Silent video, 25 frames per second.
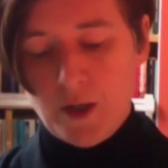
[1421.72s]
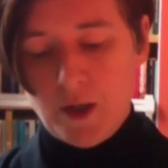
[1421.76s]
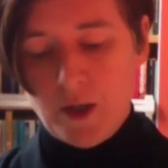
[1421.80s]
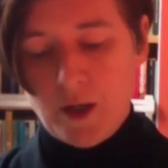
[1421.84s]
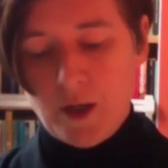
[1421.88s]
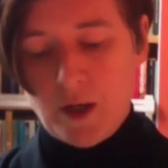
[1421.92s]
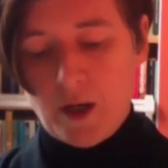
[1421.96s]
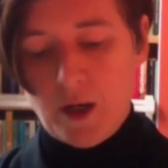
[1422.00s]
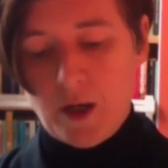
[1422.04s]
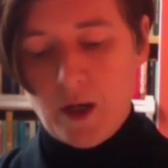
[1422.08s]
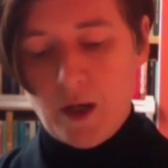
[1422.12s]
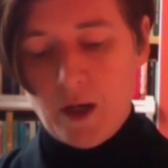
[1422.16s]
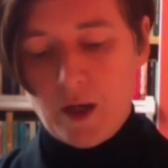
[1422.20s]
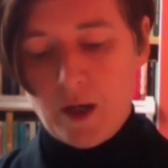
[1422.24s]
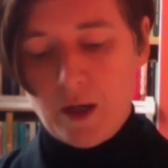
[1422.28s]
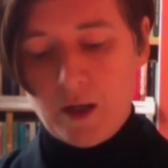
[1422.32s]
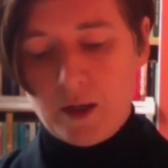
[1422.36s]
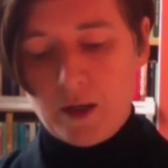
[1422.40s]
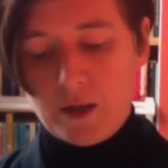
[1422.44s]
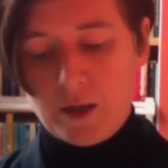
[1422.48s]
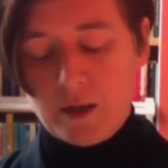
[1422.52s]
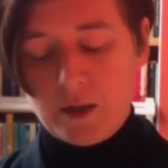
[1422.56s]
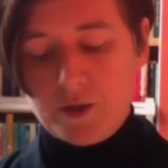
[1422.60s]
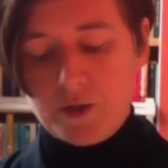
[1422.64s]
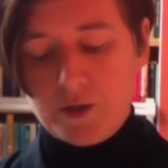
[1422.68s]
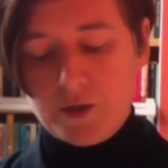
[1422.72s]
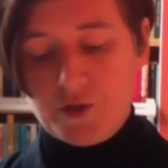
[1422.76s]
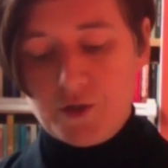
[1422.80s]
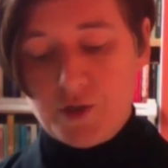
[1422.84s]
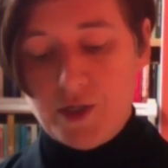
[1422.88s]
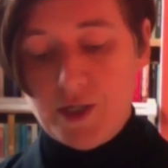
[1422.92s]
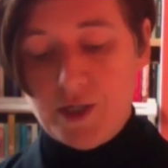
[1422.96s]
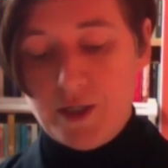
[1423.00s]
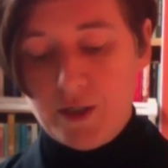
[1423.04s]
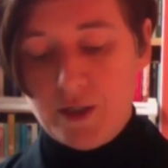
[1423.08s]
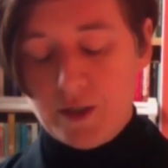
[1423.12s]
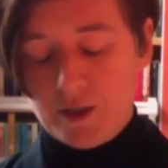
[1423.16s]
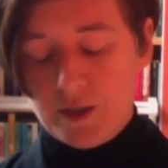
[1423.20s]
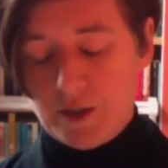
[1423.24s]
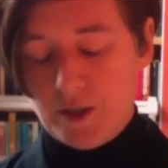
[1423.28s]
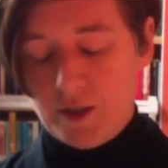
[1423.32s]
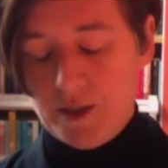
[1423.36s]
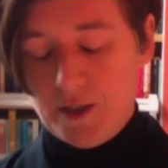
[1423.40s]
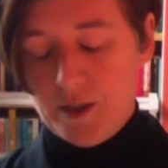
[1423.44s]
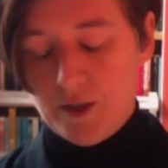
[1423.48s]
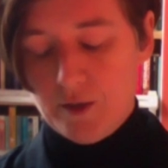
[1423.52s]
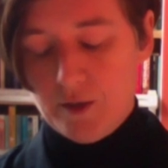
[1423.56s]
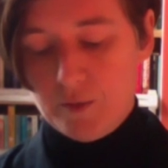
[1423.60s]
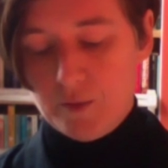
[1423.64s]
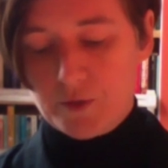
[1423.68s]

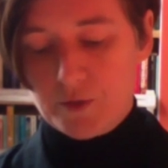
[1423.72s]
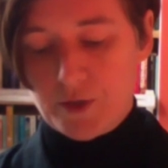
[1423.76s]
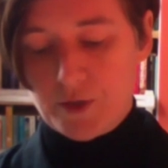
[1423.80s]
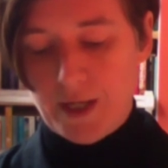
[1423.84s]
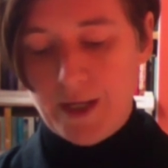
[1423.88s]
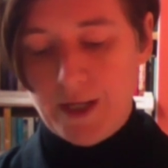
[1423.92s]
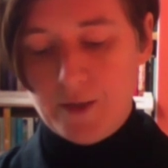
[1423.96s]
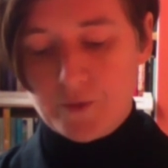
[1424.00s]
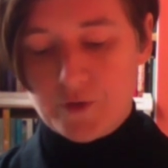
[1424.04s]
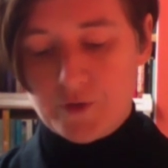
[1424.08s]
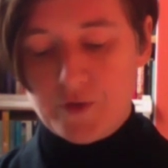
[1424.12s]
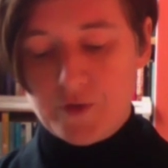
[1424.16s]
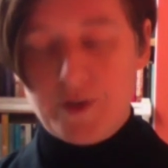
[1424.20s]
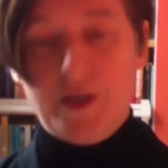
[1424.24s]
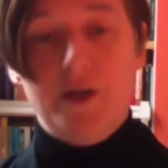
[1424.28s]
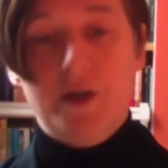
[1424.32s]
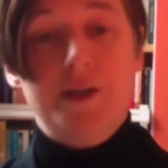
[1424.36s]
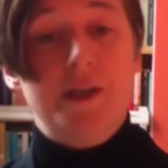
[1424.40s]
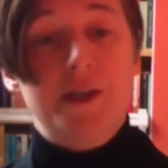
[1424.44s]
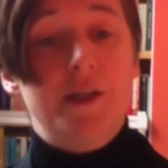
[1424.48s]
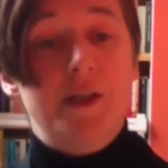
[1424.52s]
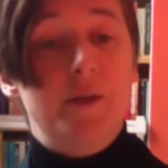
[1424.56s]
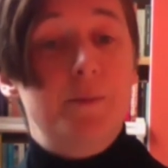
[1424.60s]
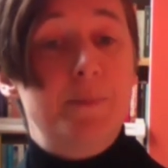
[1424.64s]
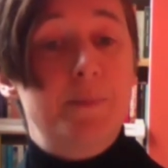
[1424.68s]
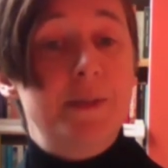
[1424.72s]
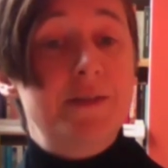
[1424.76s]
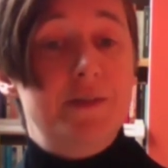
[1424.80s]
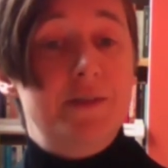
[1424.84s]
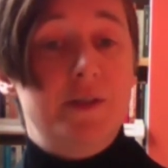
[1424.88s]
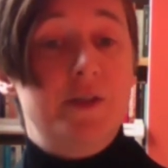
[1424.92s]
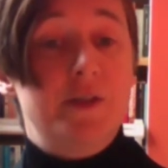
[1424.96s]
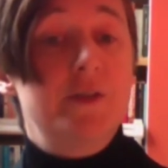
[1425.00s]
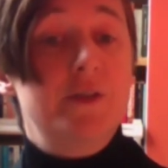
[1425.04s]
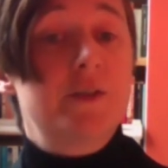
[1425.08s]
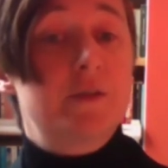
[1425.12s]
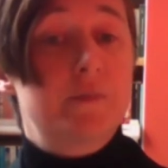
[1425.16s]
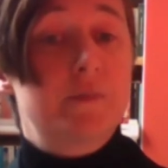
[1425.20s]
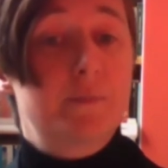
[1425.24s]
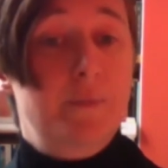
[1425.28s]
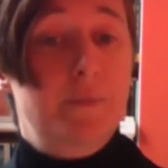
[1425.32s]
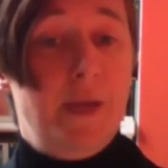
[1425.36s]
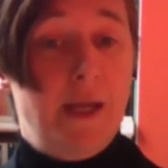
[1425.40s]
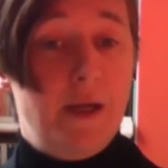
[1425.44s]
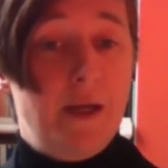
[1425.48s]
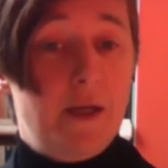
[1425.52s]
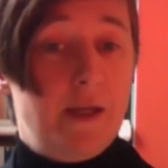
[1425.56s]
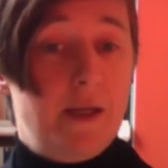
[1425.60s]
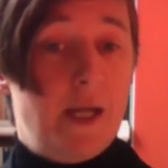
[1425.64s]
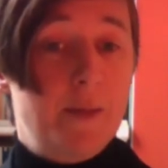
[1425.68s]
countered the idea that business,
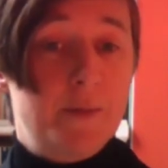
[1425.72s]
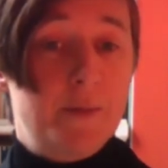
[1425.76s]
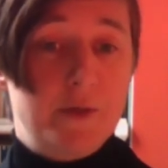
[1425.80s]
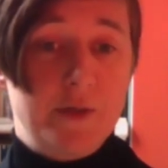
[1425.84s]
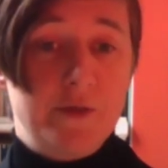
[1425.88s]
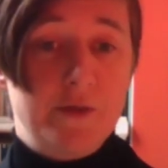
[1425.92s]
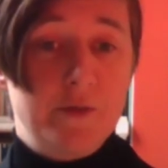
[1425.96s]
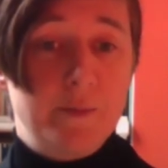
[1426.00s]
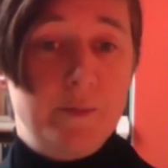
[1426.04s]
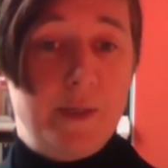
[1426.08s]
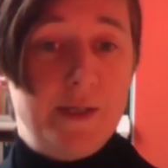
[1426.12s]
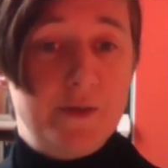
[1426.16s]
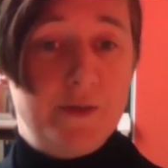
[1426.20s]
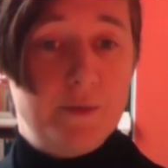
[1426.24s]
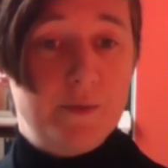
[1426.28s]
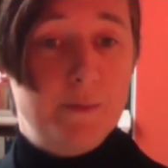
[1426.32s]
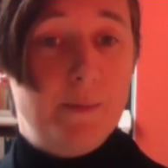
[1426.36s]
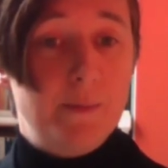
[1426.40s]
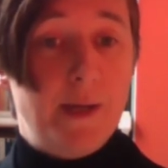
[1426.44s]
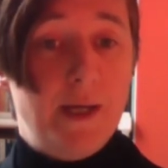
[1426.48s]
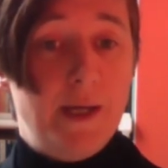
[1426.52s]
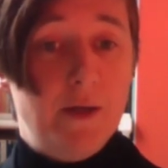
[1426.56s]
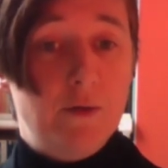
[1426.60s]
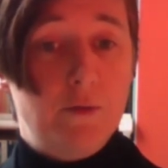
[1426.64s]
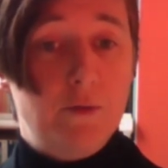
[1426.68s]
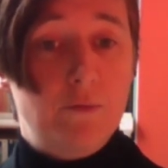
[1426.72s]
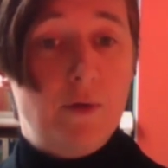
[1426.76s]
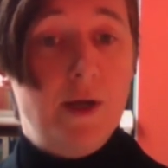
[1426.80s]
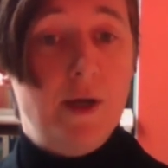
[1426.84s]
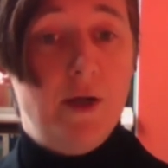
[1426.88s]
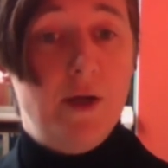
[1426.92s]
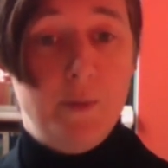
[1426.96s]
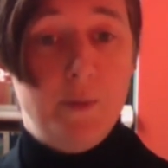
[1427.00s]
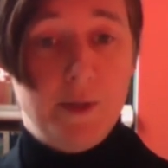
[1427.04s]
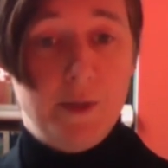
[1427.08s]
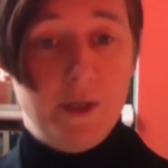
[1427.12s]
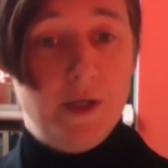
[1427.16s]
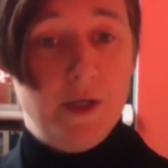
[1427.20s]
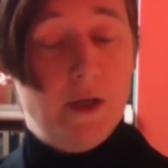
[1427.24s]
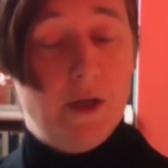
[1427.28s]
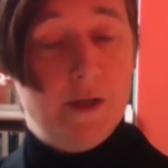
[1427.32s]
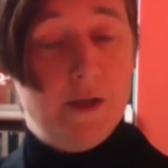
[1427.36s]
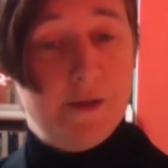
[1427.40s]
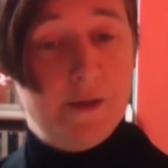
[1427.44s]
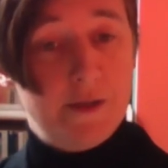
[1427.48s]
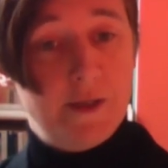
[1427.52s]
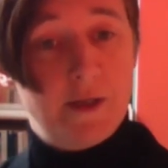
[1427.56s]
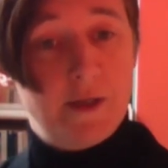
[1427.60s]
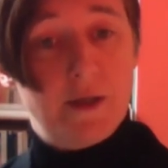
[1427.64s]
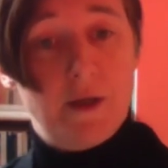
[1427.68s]
capitalism, is a male realm. And I
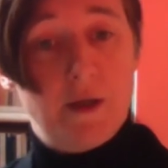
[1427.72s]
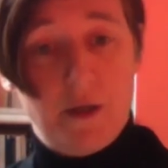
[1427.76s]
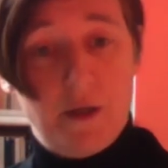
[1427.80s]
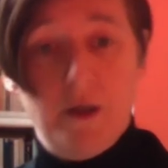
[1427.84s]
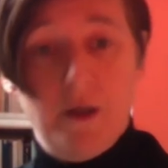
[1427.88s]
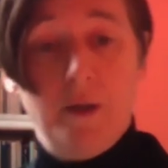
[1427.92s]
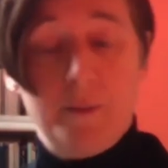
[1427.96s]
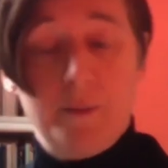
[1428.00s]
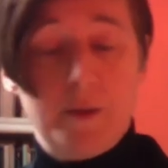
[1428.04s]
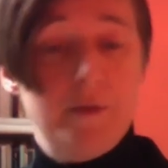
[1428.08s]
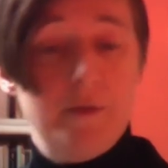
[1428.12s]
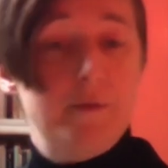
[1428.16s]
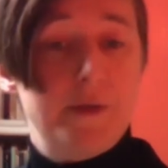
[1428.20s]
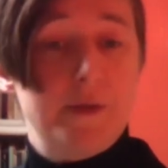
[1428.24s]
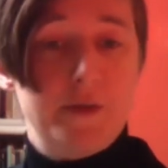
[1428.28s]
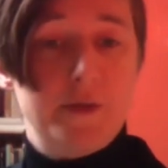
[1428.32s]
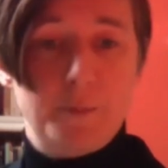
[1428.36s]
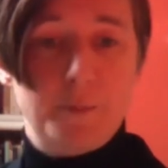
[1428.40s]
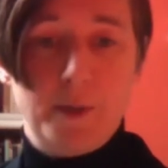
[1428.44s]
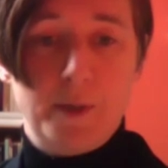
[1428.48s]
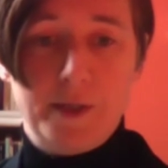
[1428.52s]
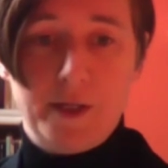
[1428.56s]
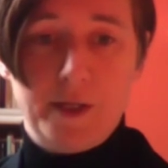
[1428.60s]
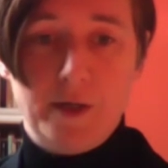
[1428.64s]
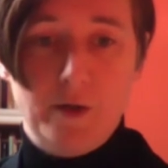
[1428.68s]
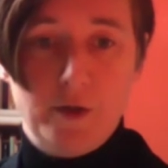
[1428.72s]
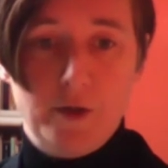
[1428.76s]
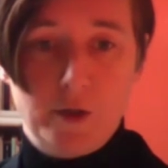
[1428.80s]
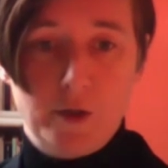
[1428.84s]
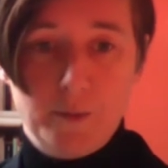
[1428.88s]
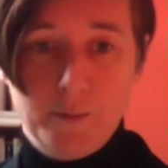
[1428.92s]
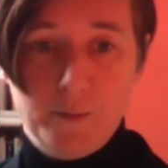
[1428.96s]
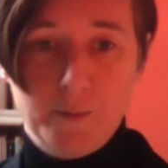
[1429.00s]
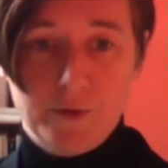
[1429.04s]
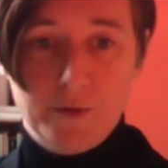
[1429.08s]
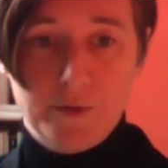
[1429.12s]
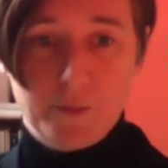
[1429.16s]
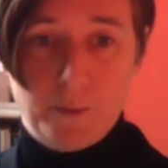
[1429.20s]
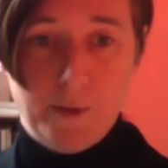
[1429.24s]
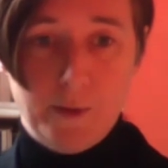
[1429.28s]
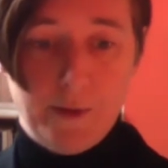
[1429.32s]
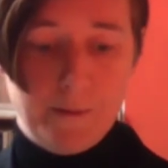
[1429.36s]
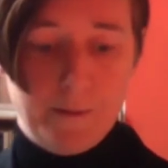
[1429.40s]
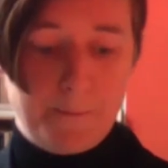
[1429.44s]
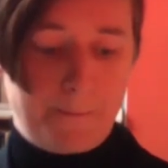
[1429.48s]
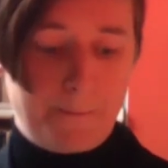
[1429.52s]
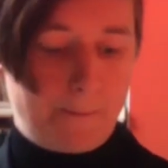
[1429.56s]
think I'm convinced by that argument as well.